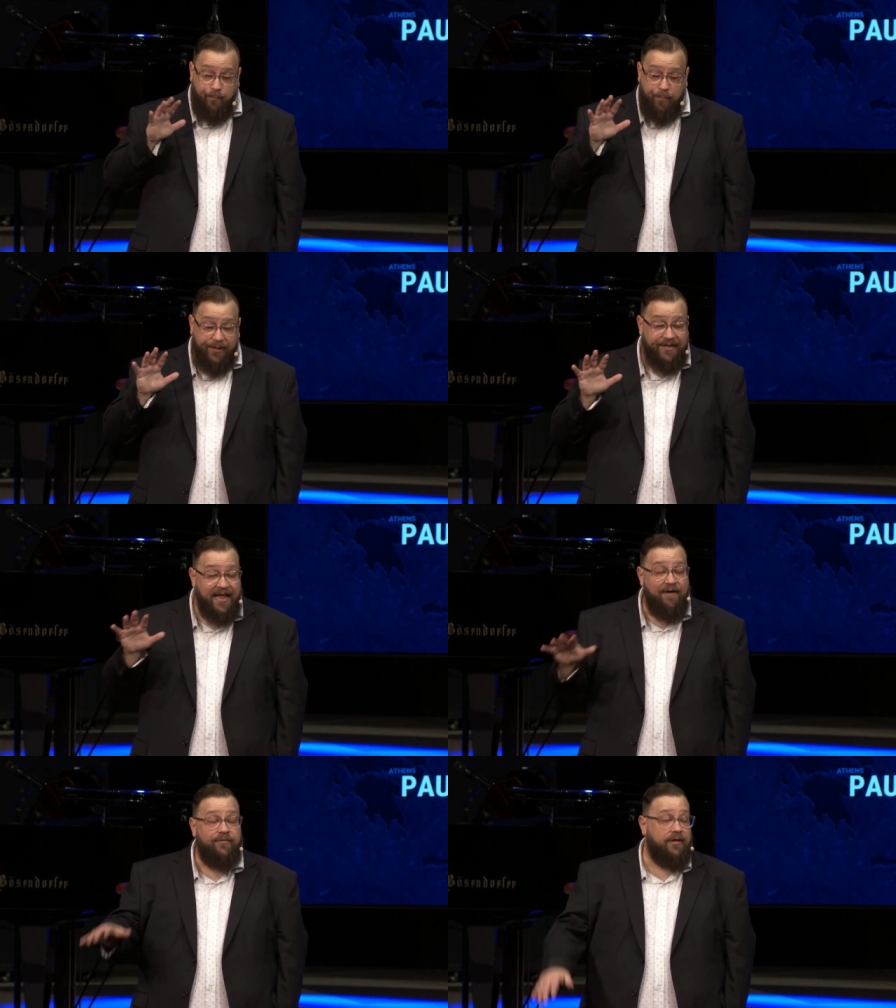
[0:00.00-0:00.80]
but
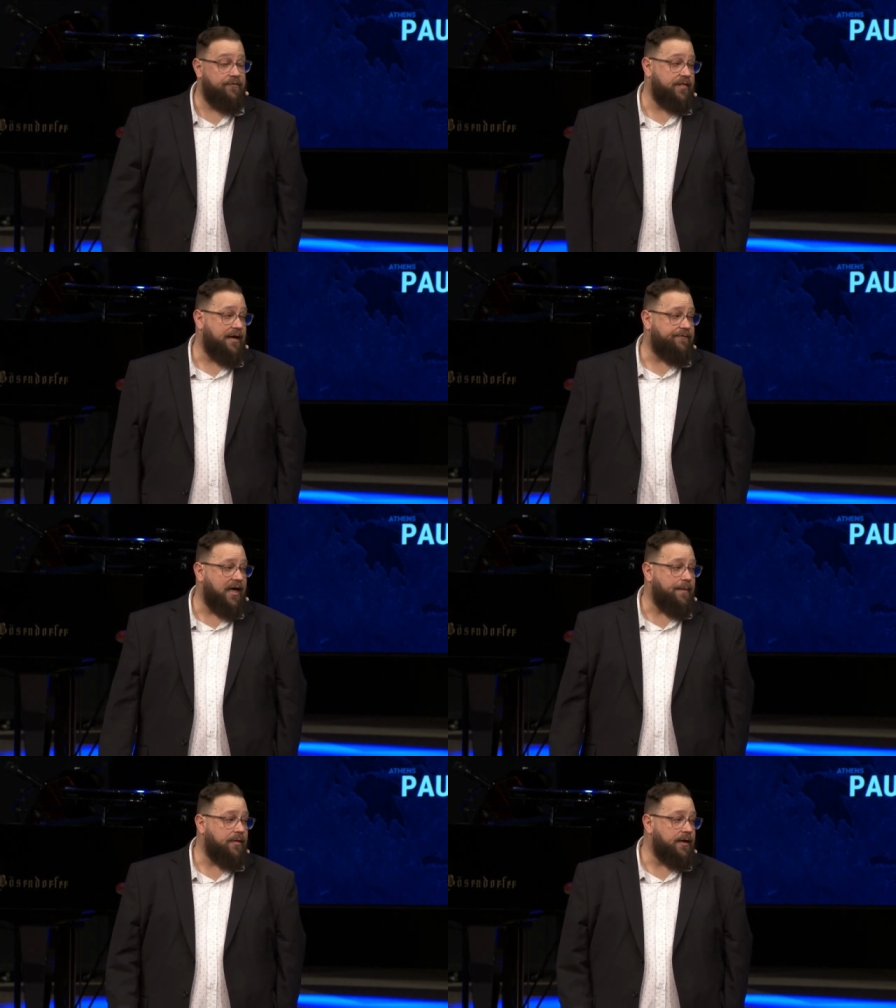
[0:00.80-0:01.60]
definitely for that
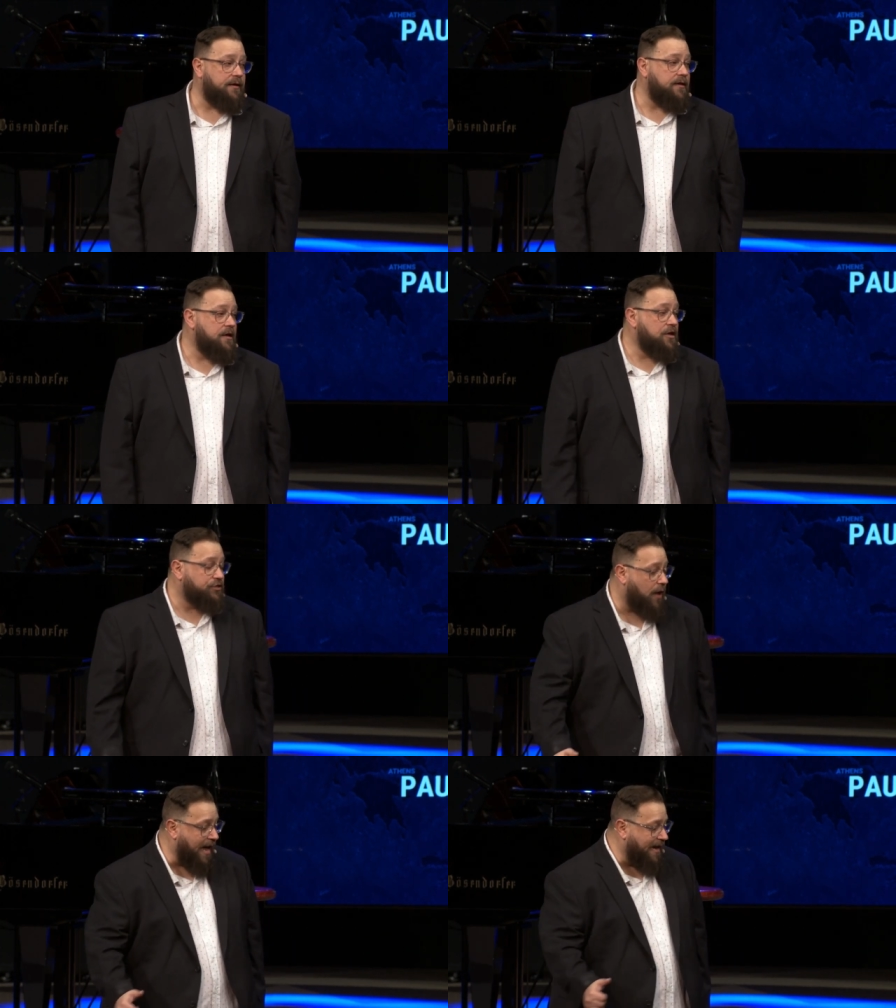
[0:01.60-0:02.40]
family.
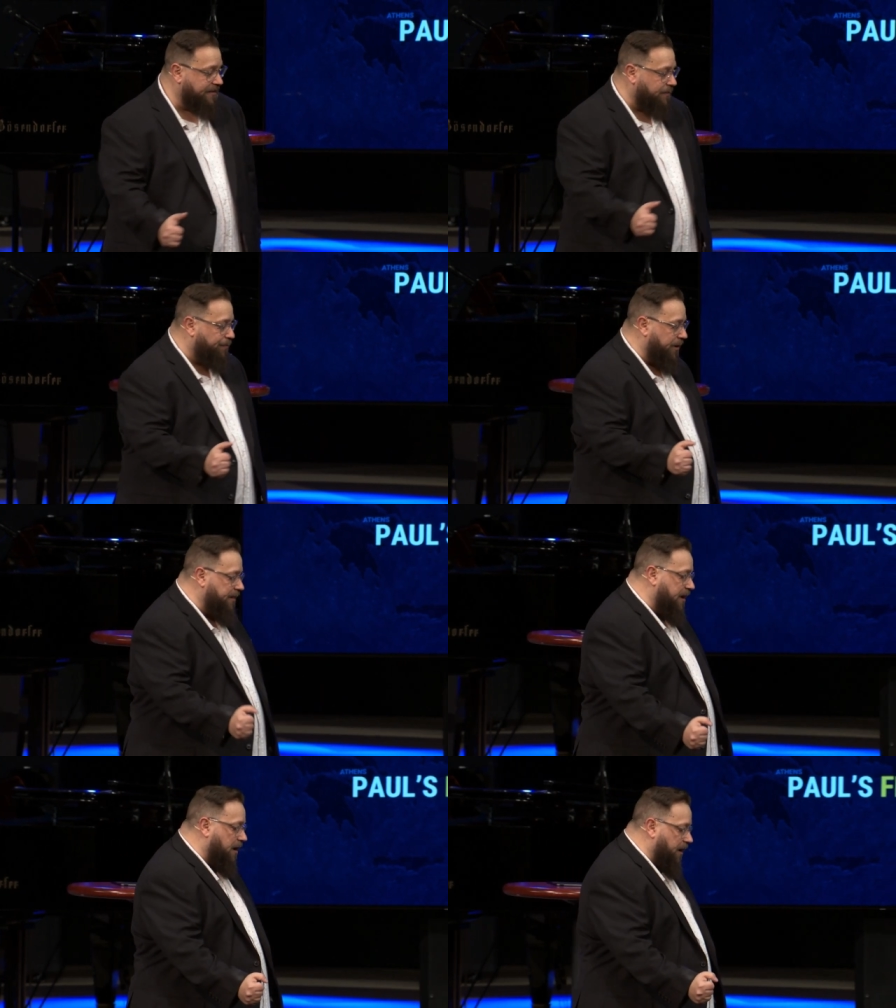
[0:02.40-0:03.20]
So I get to be
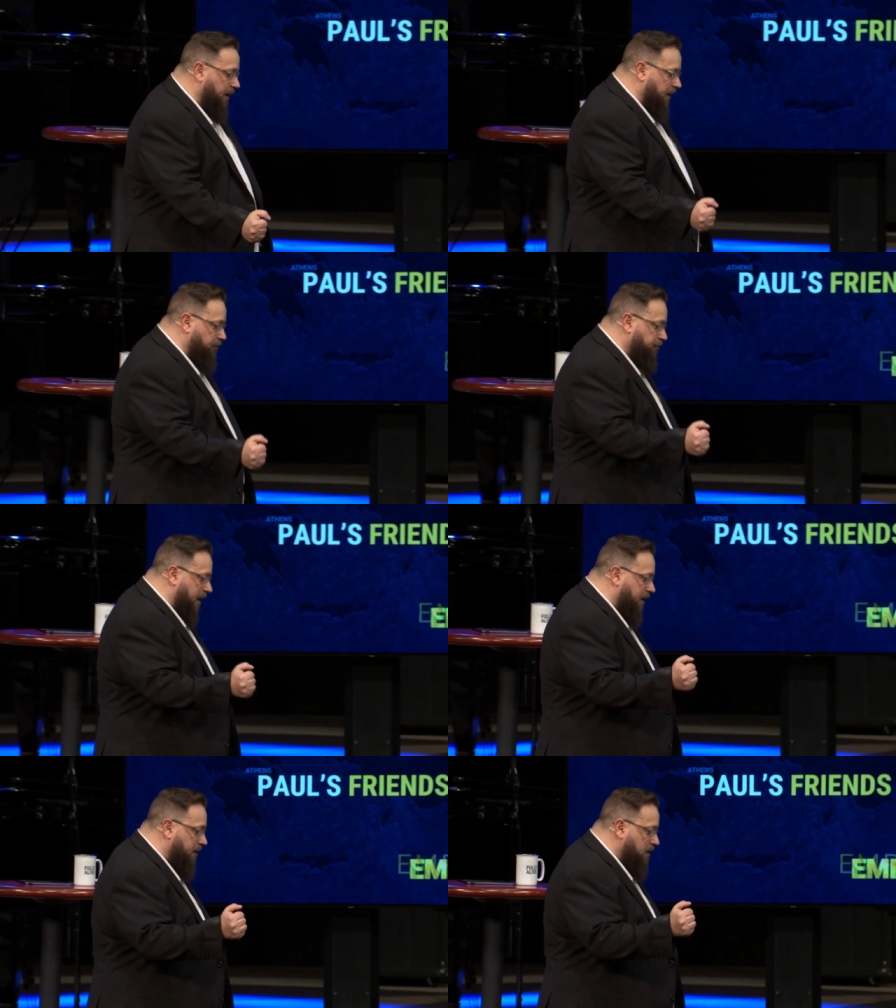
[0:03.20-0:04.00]
there and, and try,
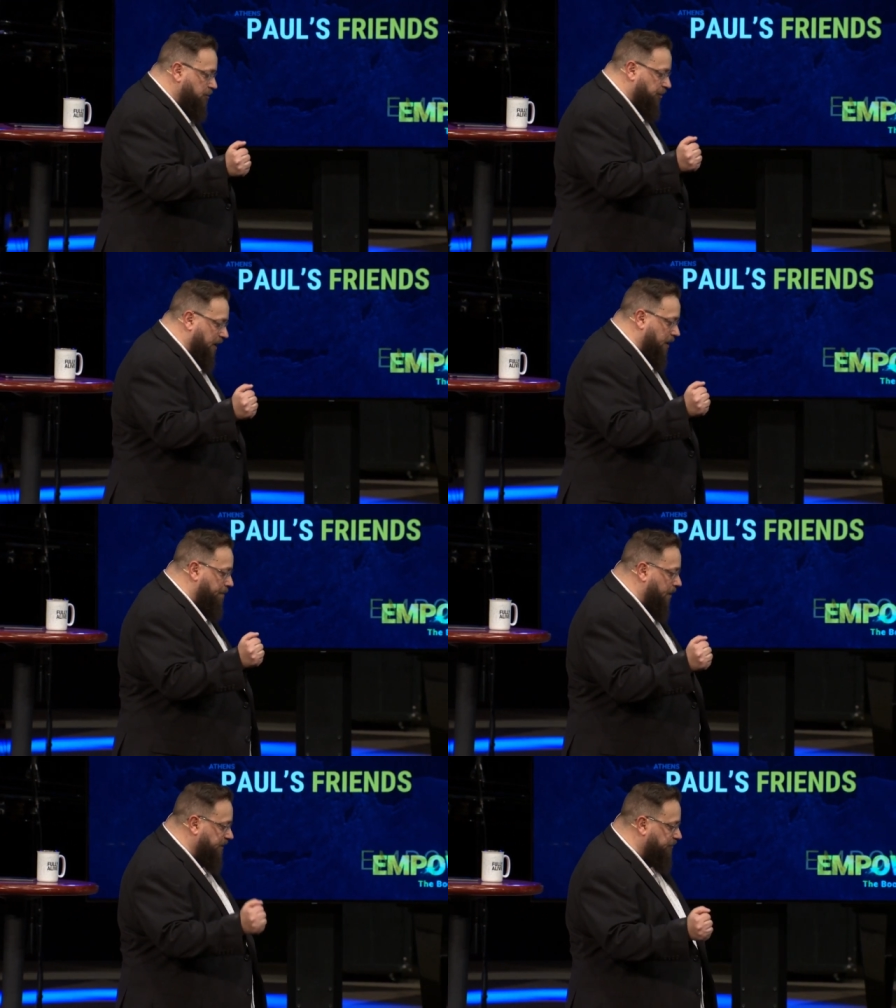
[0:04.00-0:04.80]
to, try to
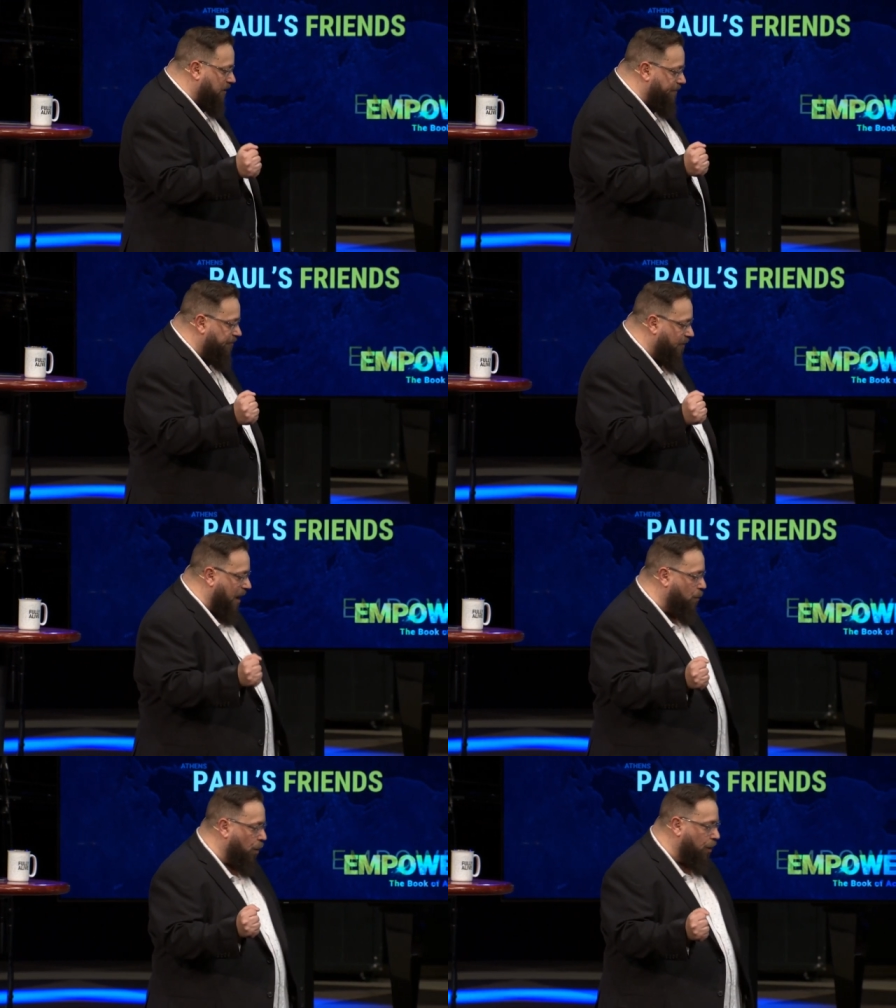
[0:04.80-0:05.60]
muster up the
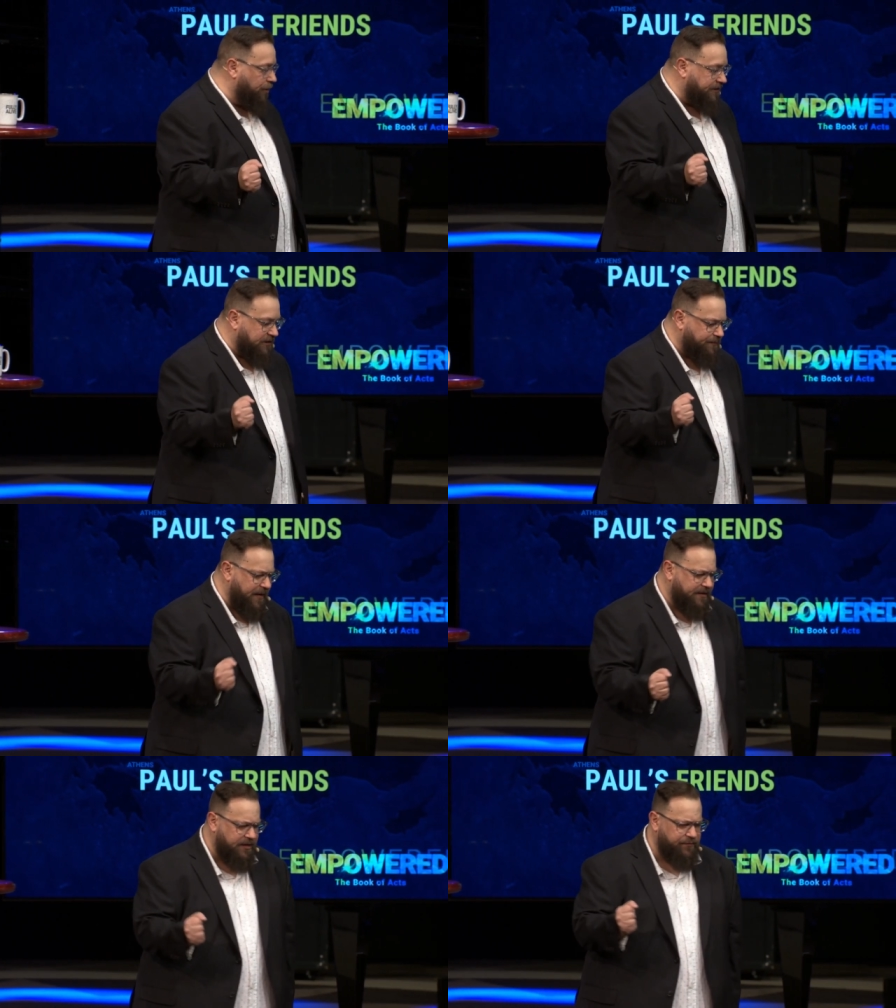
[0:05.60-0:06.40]
right words to
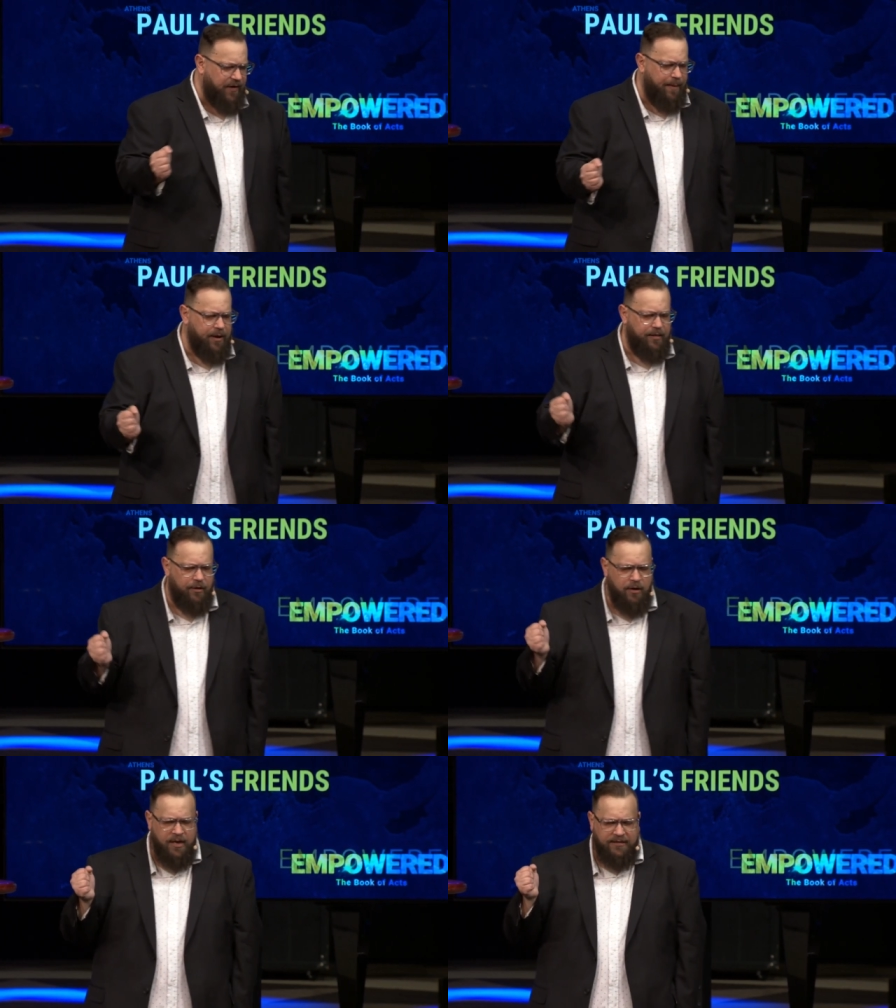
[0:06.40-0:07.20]
speak to this family in their
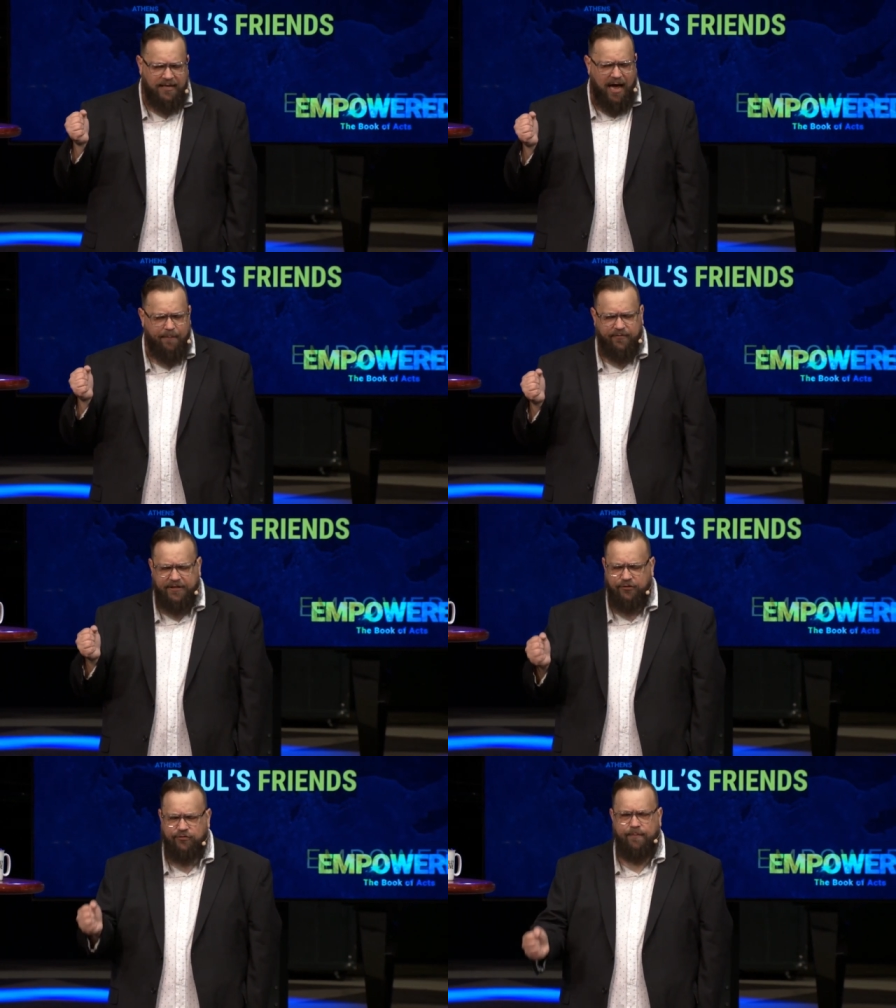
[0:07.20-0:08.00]
time of
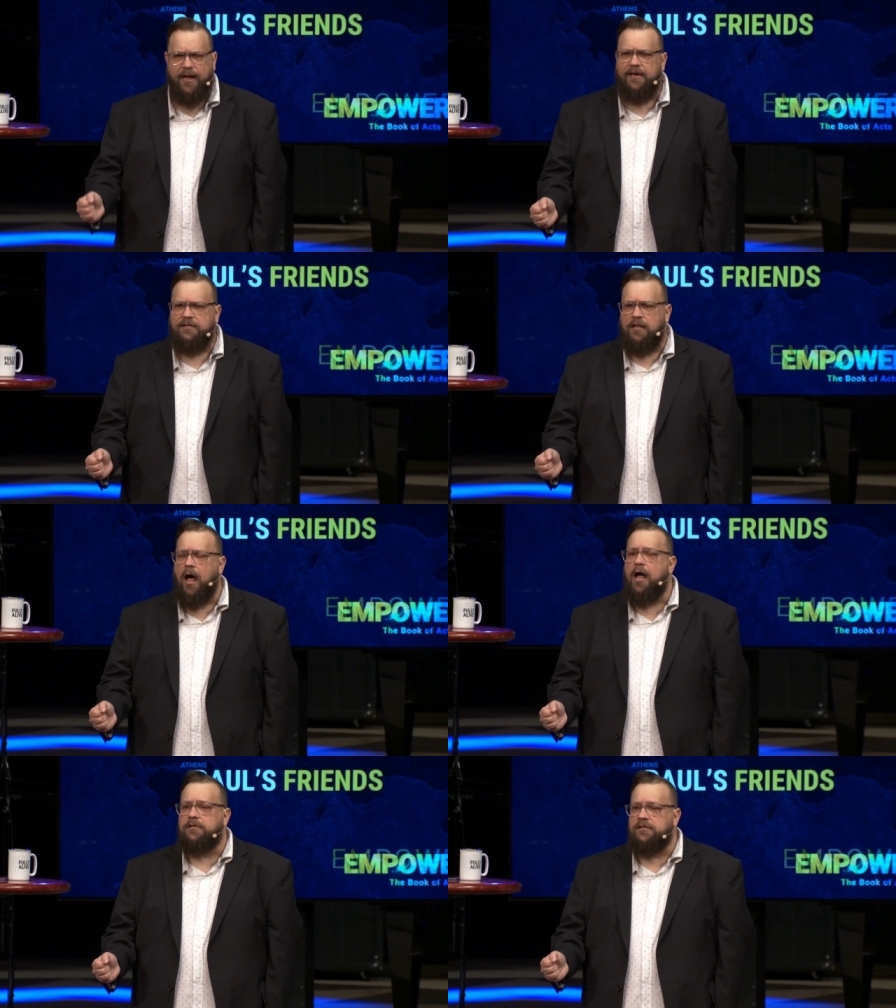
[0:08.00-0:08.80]
such tremendous
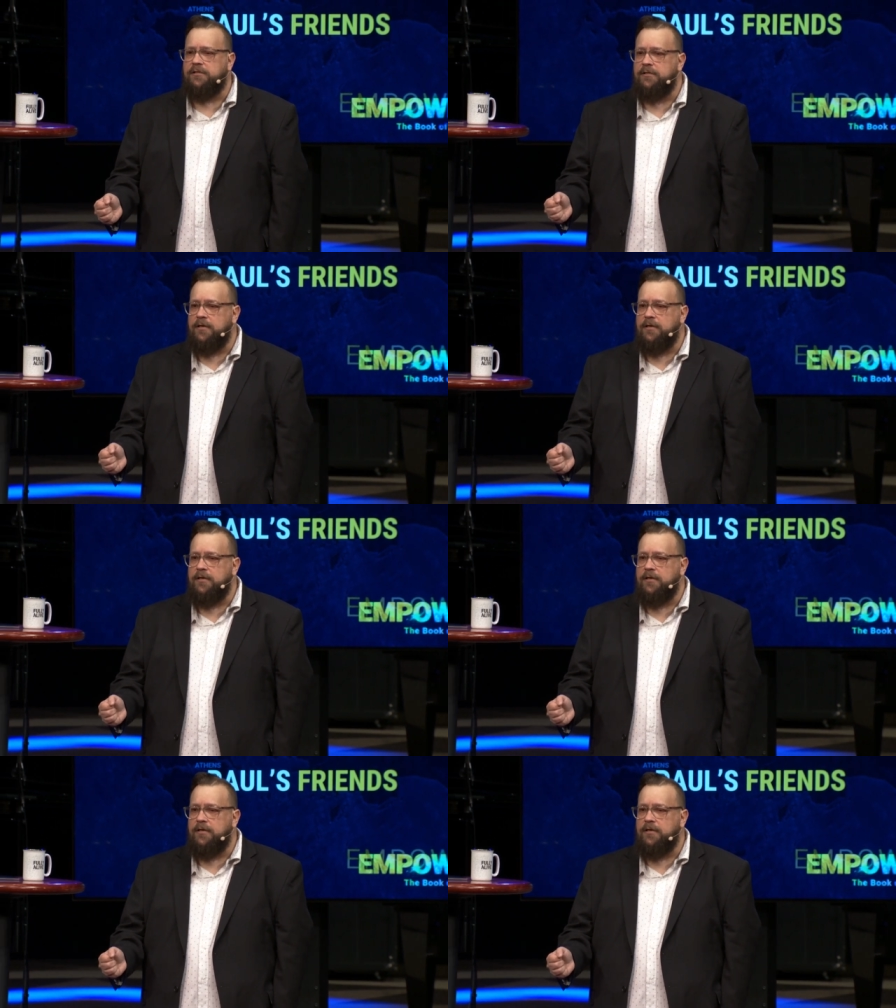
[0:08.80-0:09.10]
loss.